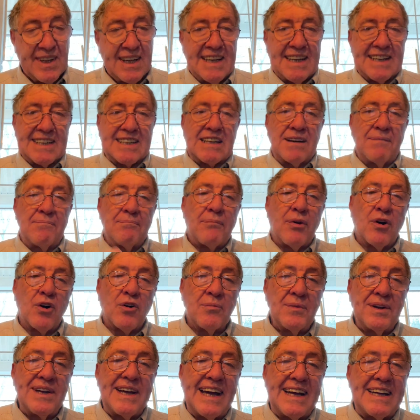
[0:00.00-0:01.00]
It can
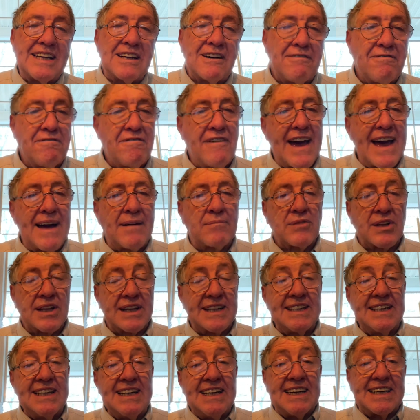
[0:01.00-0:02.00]
permeate a
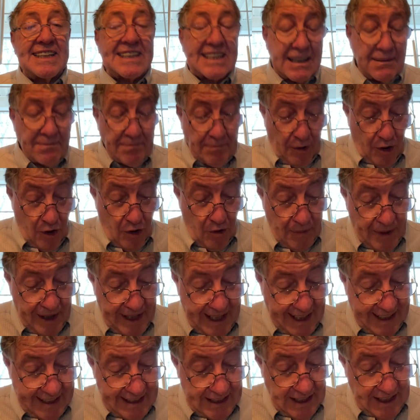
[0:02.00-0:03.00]
family. It can
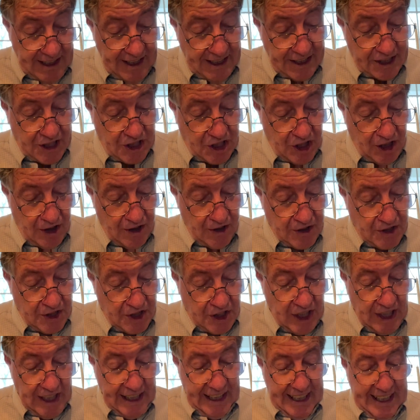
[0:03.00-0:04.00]
permeate a
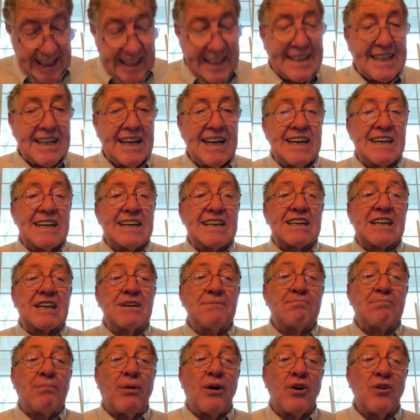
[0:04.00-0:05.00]
church. It
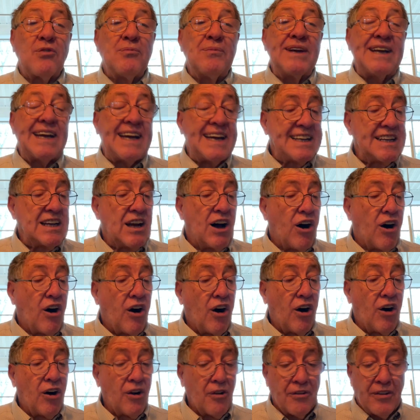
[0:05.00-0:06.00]
can permeate
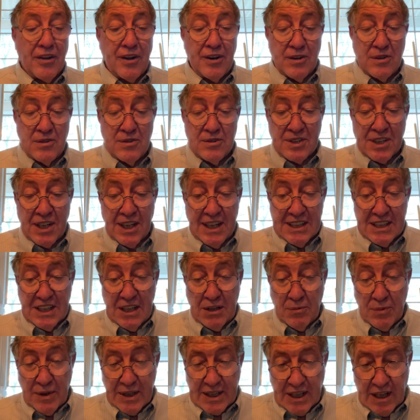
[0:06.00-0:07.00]
all those
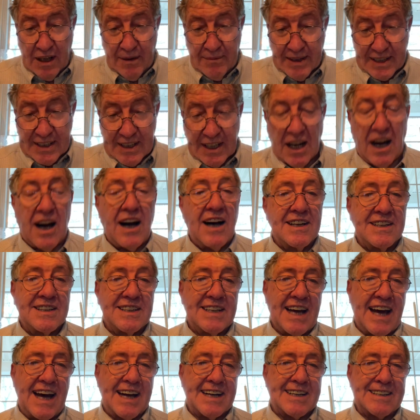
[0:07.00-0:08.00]
that we come in
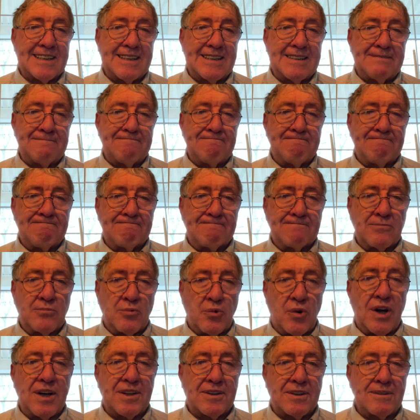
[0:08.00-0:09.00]
contact
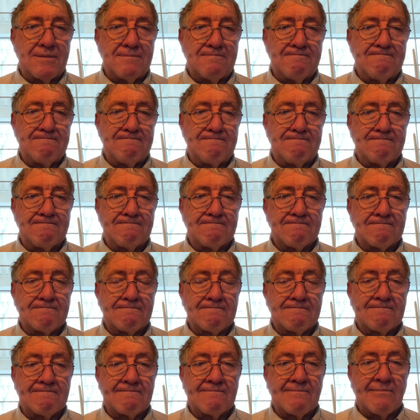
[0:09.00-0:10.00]
with.
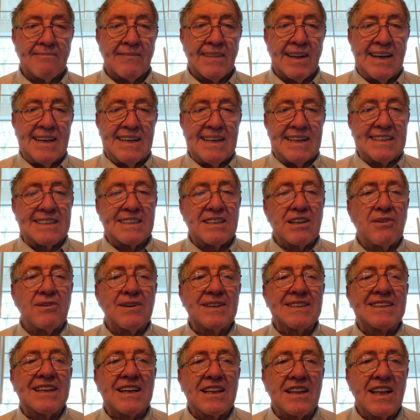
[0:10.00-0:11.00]
And so
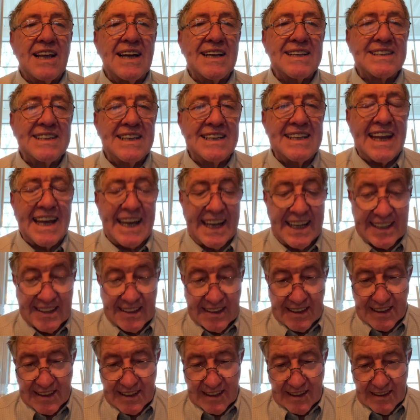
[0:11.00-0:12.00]
as the lesson
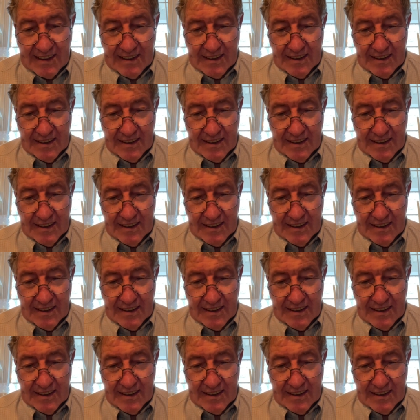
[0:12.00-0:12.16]
ends